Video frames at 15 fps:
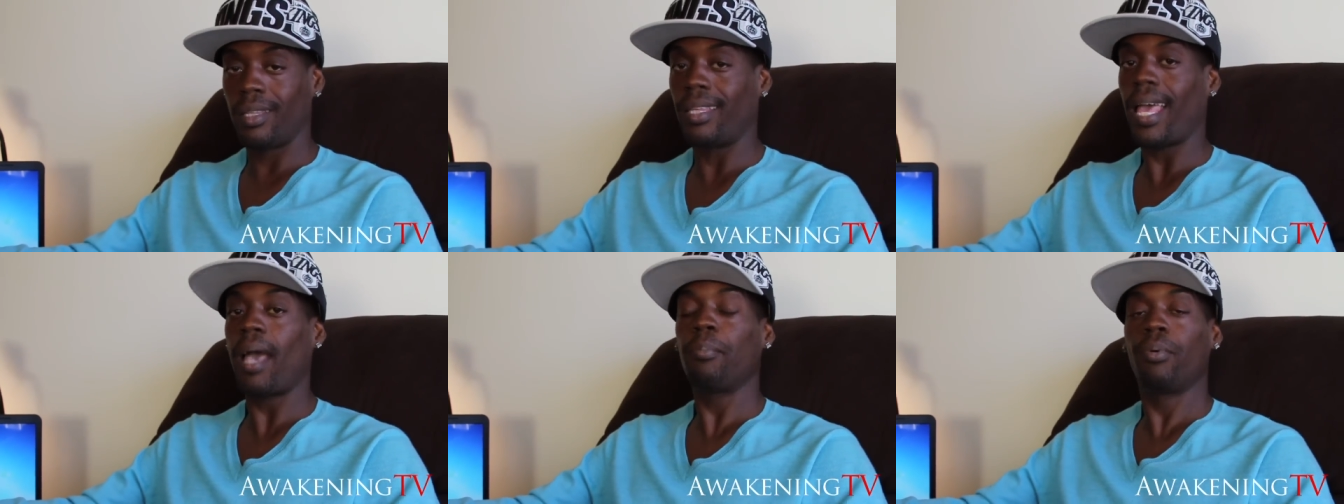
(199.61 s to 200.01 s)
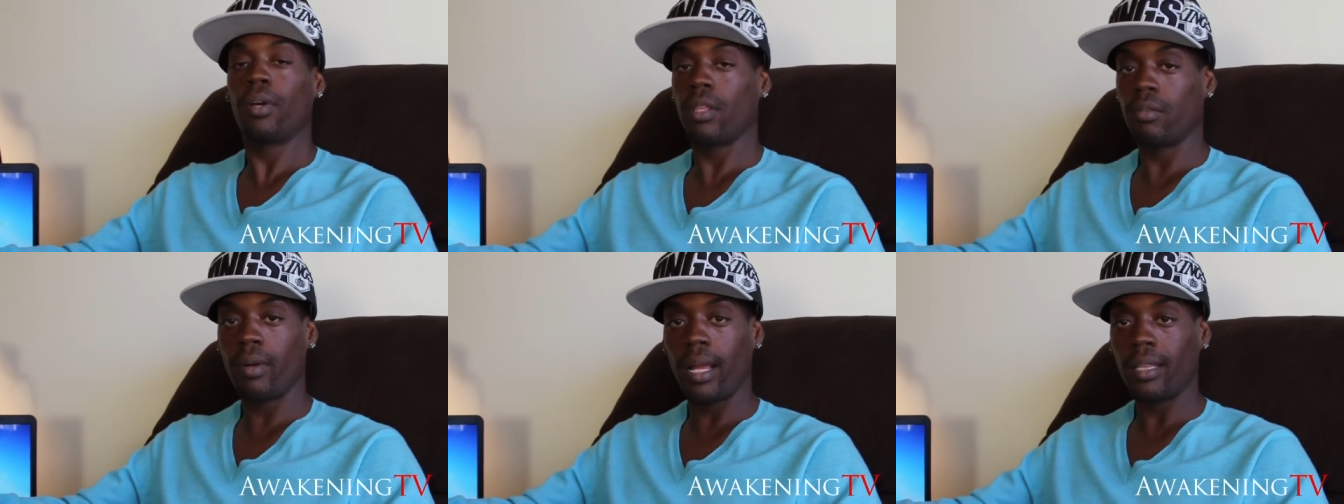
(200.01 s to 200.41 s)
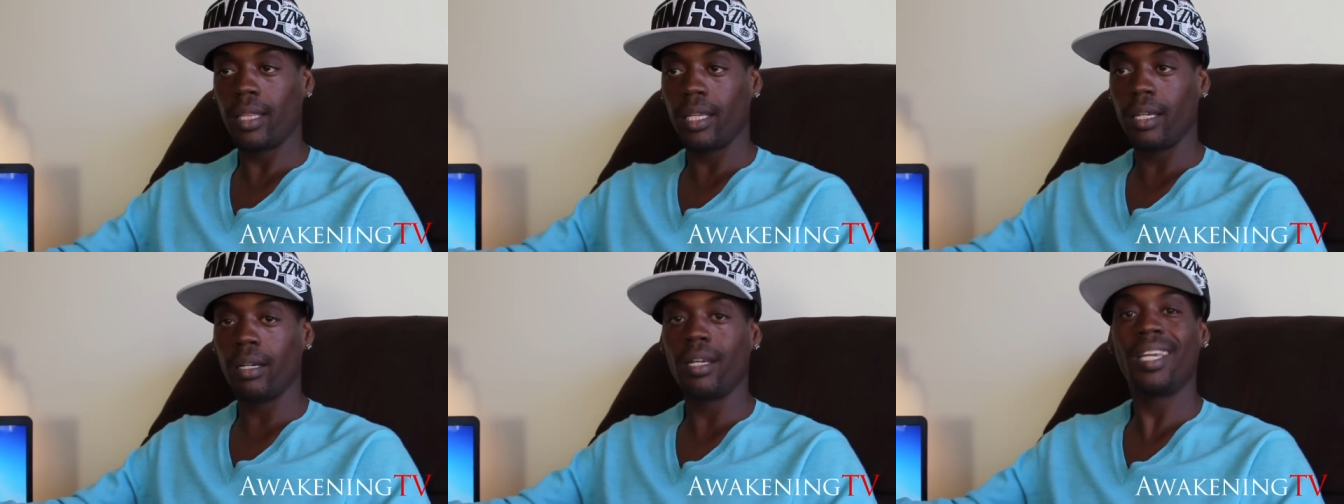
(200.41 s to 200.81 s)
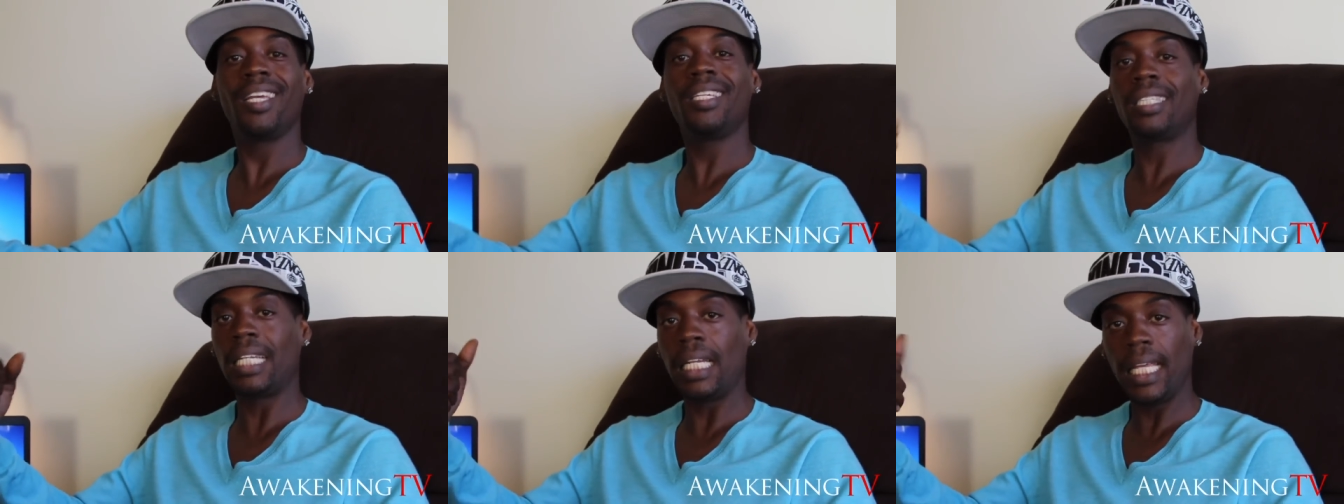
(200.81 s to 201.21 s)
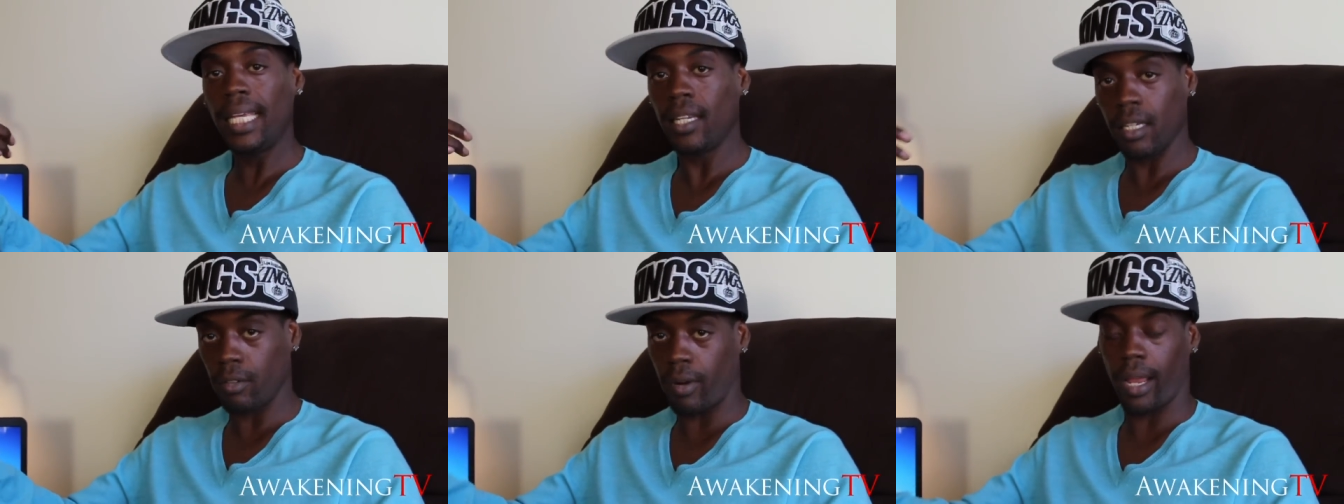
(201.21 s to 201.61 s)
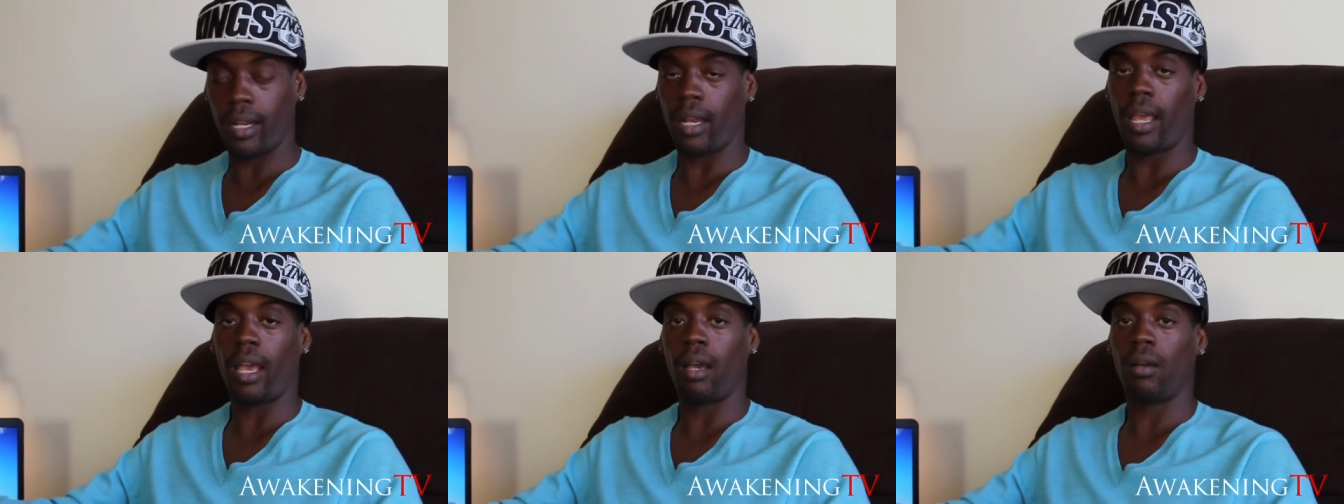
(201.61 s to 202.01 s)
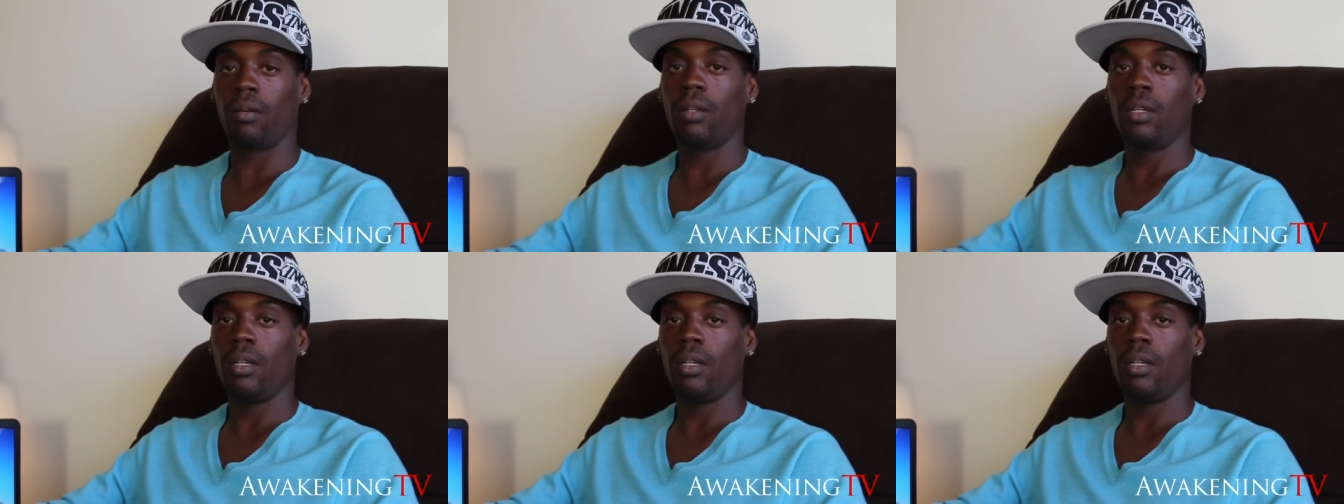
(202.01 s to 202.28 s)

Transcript: That brother right there, he's leading right now.